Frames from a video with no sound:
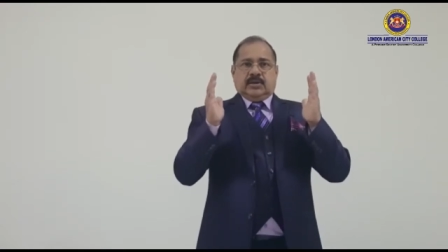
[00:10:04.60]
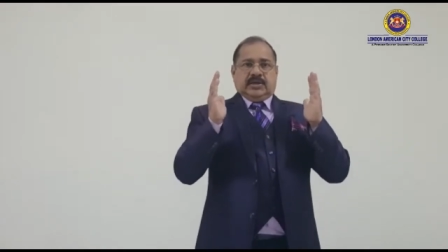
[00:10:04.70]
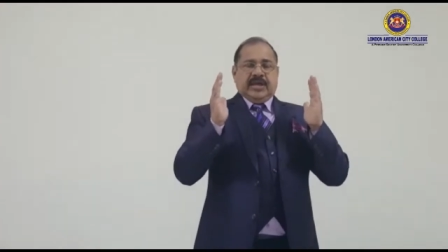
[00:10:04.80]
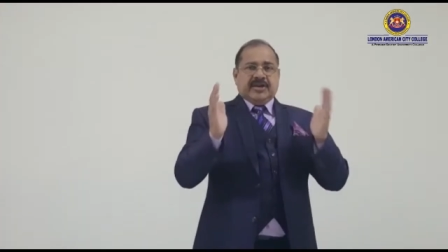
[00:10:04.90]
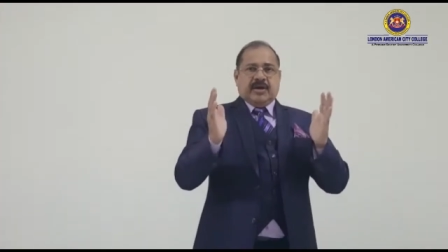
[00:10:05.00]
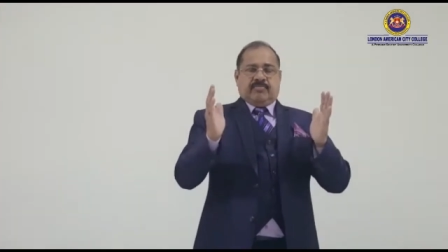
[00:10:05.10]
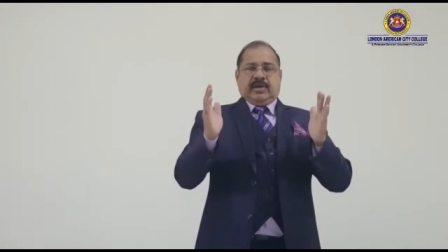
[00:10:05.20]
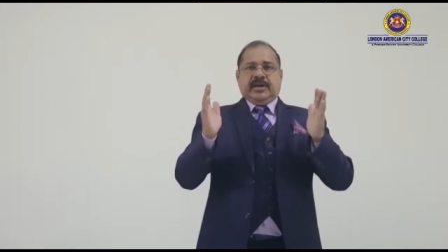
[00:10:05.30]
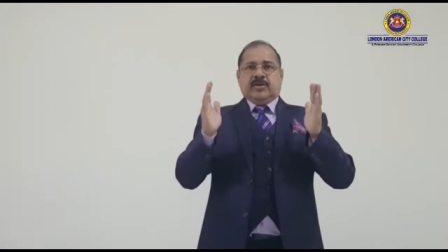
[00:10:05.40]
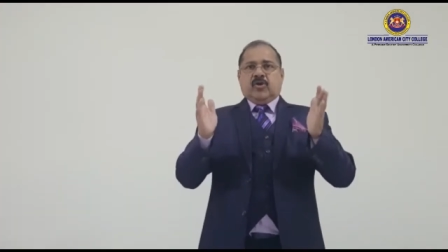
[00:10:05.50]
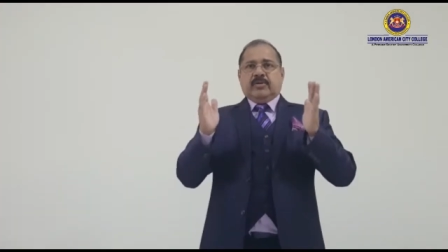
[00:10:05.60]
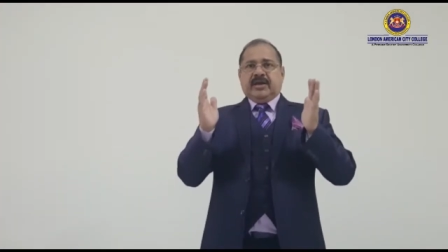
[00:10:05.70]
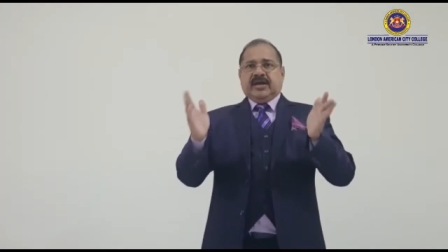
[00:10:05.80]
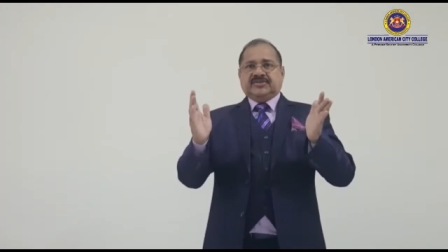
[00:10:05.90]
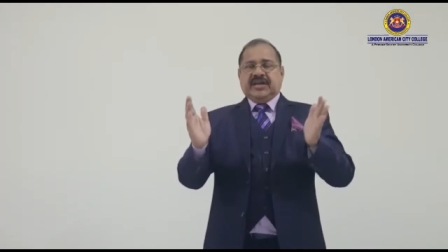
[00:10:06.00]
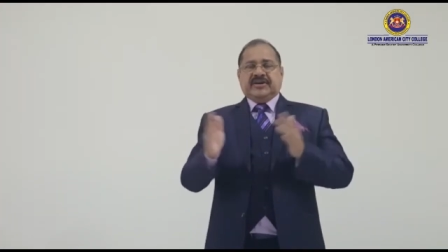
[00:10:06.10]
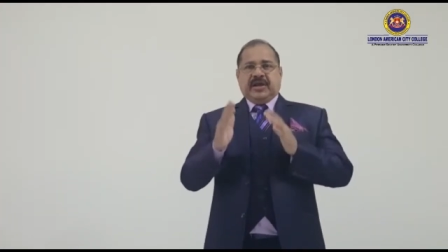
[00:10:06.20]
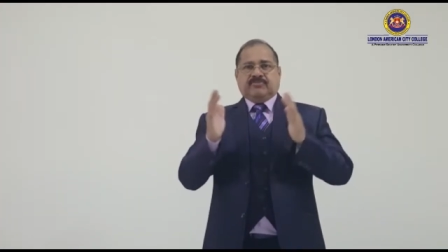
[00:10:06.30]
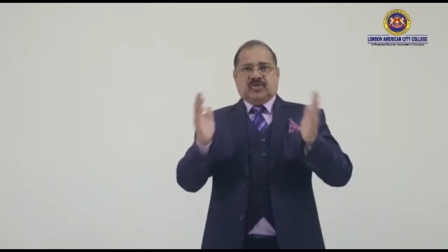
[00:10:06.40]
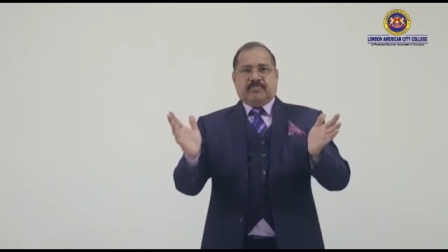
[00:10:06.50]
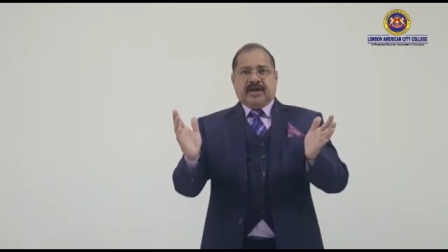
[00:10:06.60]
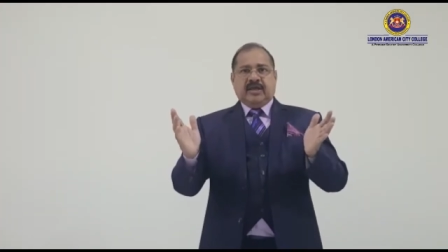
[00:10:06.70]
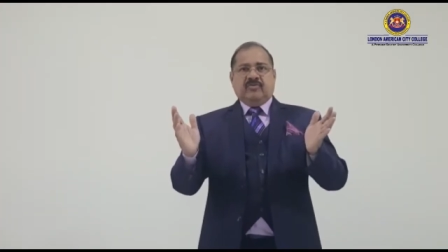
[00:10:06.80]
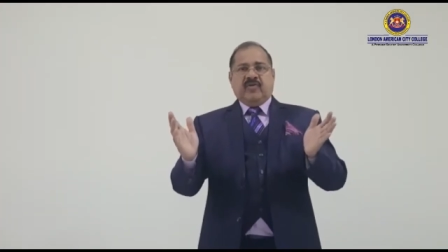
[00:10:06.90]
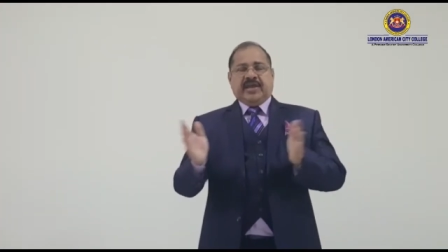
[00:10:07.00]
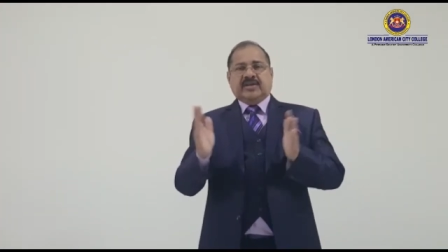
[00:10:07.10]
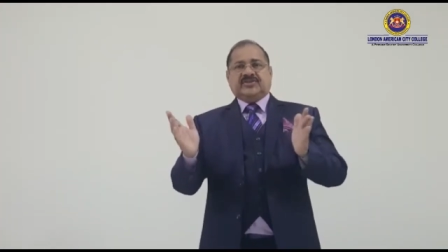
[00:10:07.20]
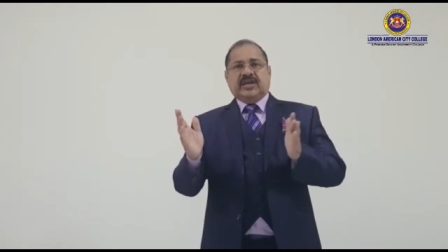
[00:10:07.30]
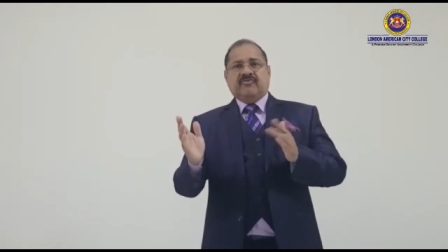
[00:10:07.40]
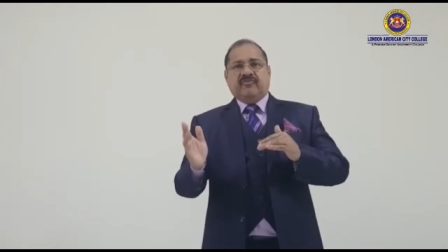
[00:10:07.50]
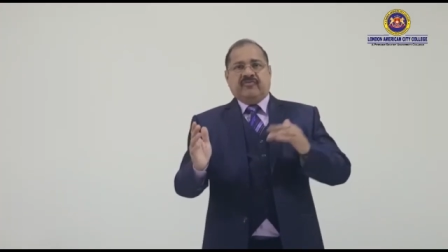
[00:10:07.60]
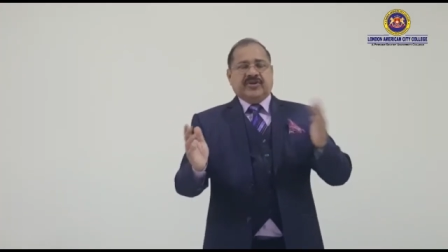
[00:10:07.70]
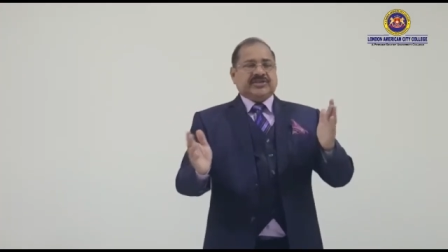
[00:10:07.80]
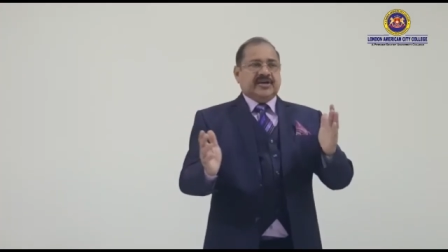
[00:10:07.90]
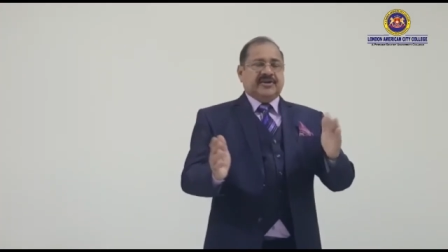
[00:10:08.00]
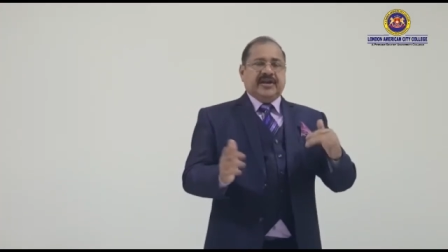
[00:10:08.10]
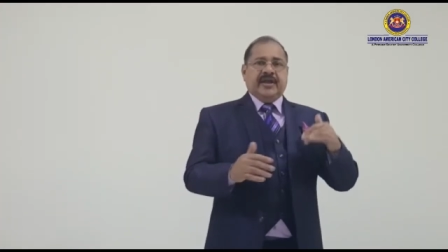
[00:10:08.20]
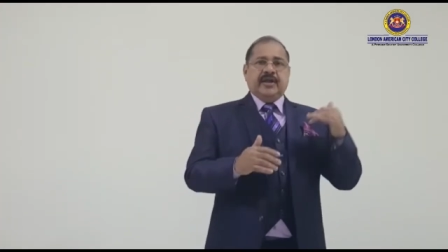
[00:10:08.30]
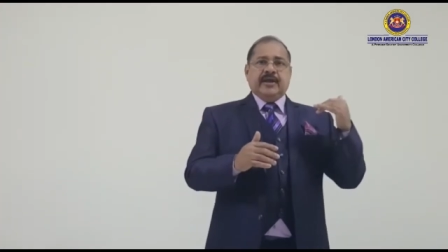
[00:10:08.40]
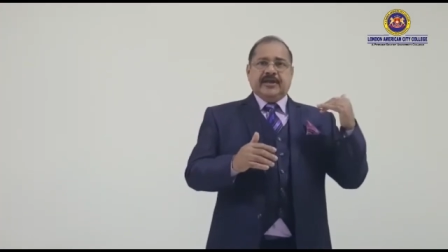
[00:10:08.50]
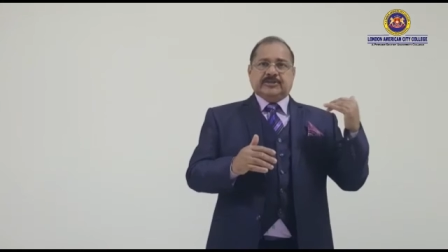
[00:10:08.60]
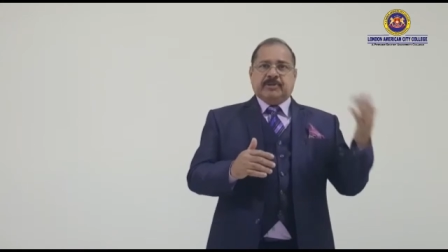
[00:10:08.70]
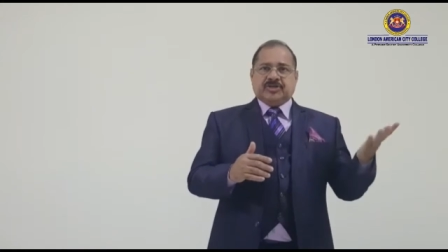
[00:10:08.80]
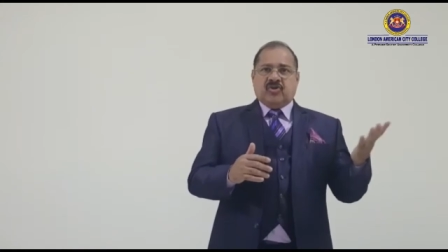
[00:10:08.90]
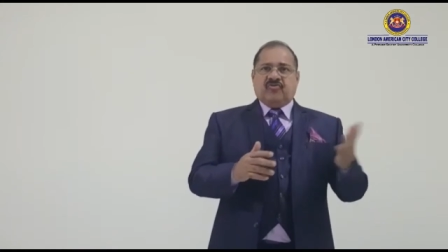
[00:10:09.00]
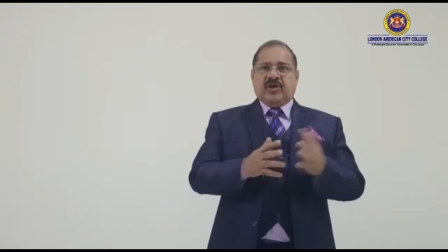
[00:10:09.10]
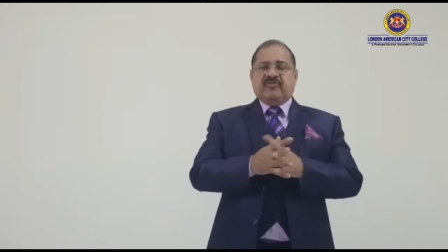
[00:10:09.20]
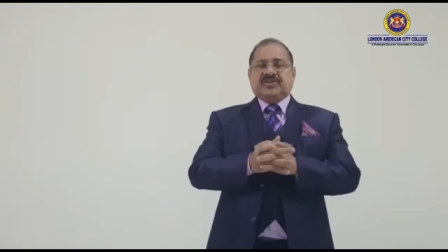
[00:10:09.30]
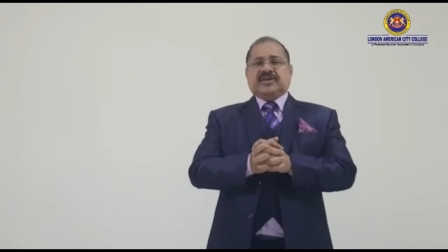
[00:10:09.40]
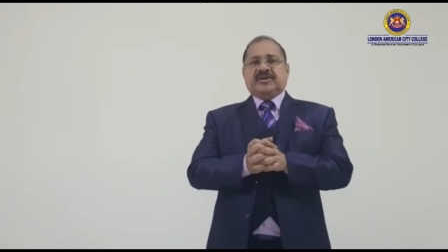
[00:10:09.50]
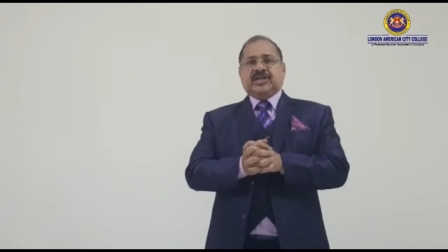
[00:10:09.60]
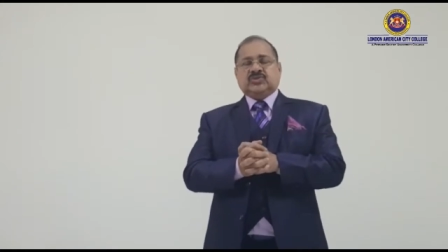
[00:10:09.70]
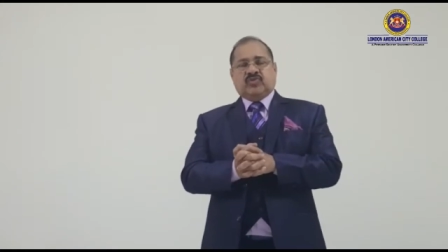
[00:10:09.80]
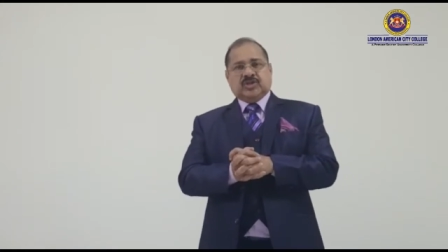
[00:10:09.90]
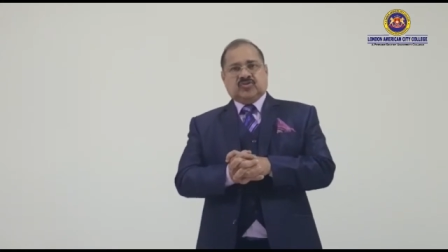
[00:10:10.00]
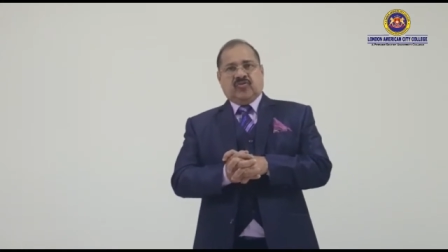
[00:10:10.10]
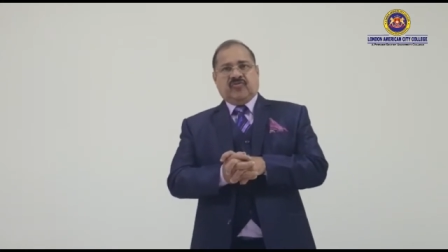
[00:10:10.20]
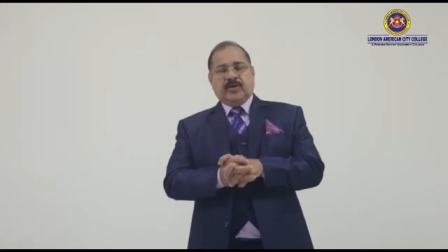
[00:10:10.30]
income an economy has in terms of money, we can say which country is better off and which country is worse off.